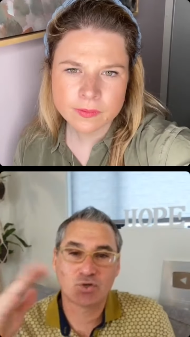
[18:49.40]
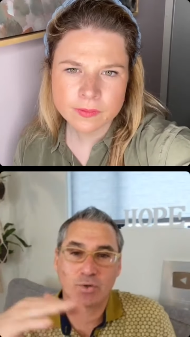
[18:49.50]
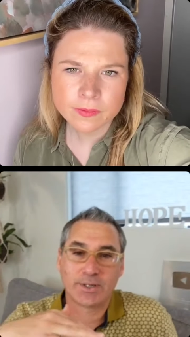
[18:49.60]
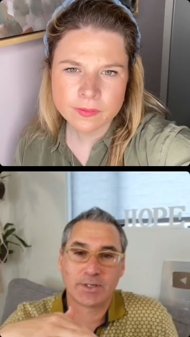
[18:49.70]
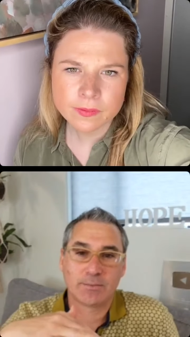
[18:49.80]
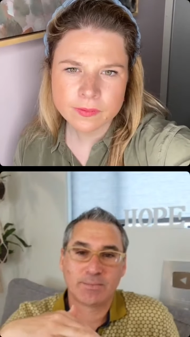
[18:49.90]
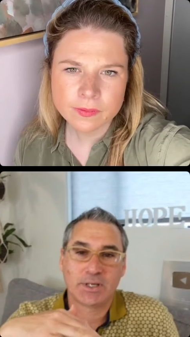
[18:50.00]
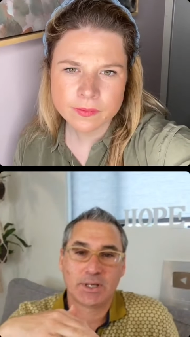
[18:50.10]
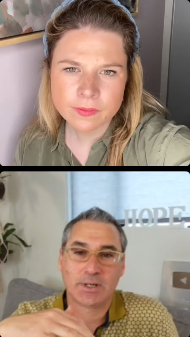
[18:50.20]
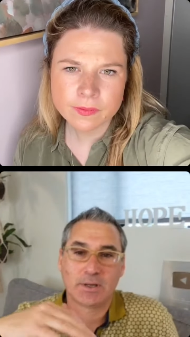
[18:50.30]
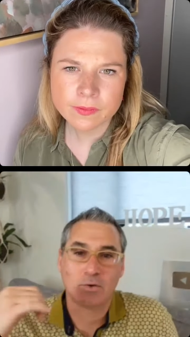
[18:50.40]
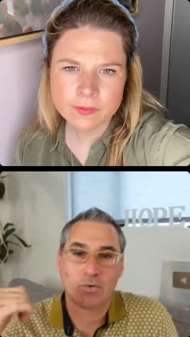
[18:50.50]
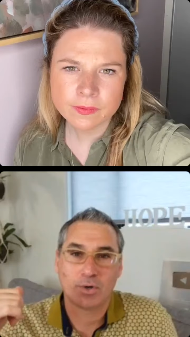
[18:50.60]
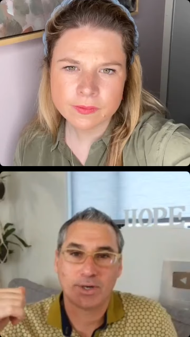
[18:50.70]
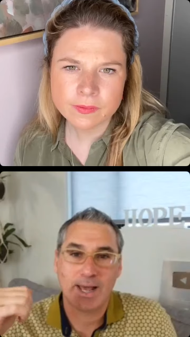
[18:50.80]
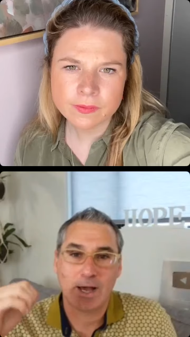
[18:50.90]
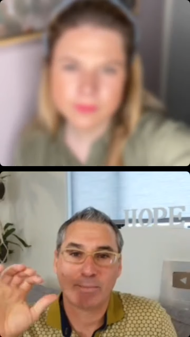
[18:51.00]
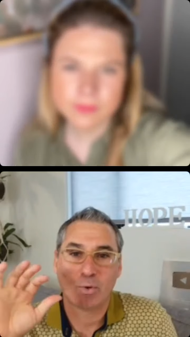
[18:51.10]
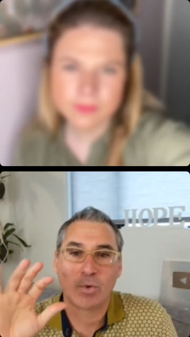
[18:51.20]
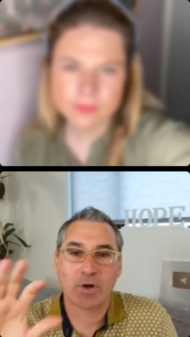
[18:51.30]
Speaker 1: joined in the beginning or now,
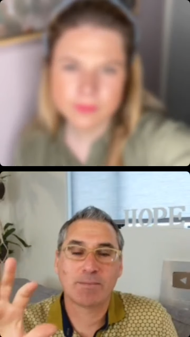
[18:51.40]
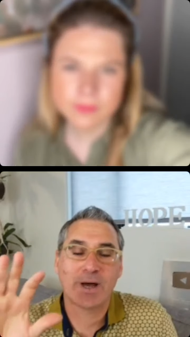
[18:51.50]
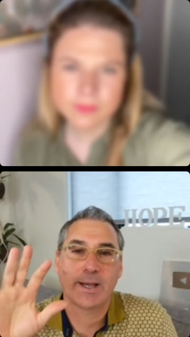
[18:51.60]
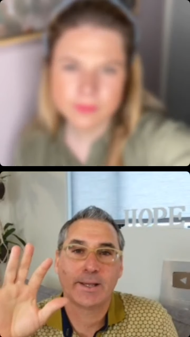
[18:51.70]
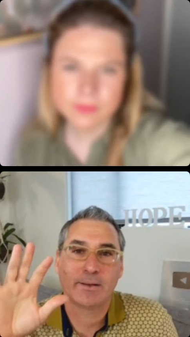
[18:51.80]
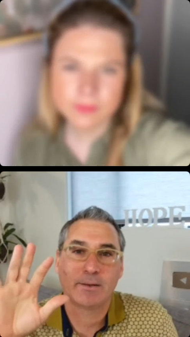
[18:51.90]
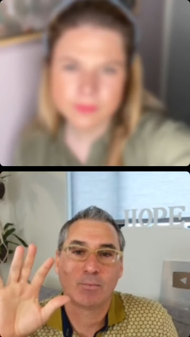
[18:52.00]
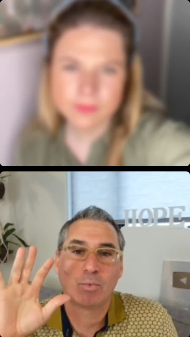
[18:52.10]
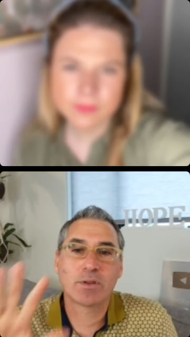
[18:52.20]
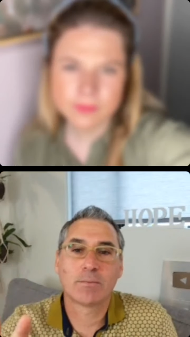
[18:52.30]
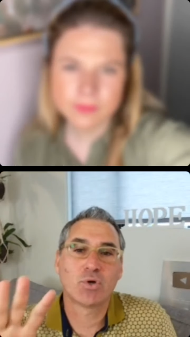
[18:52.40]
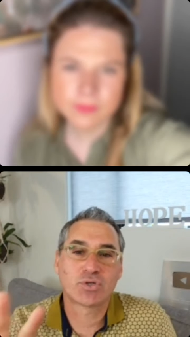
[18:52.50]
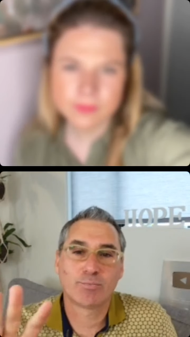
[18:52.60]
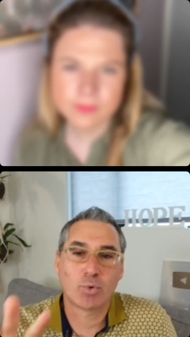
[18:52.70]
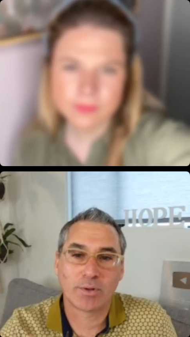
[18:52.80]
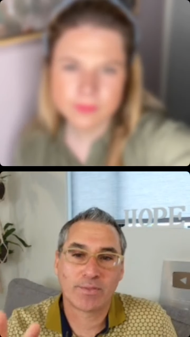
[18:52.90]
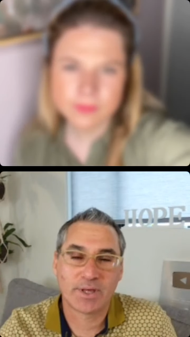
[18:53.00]
but one of my, one of the most important